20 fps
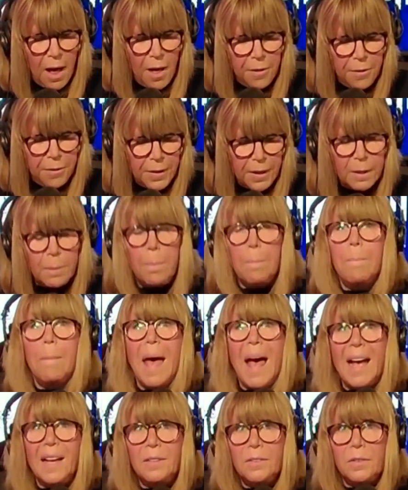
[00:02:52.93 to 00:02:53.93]
think
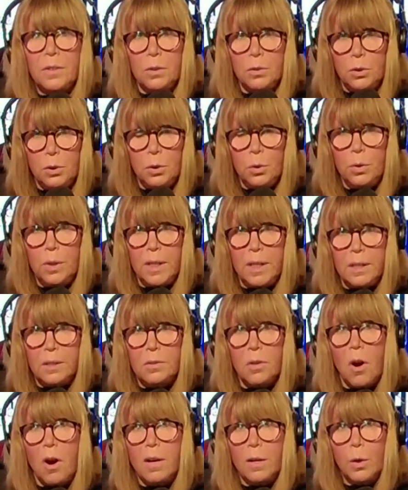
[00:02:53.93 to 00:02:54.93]
mass
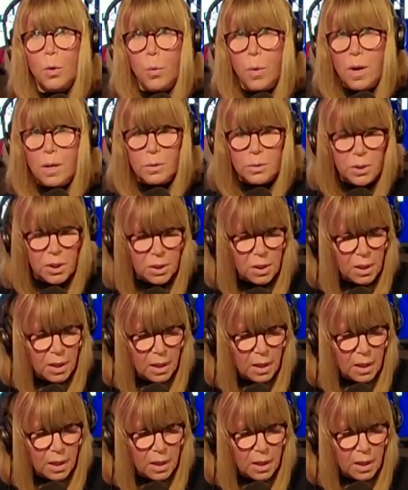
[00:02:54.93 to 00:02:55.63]
shootings are, quote,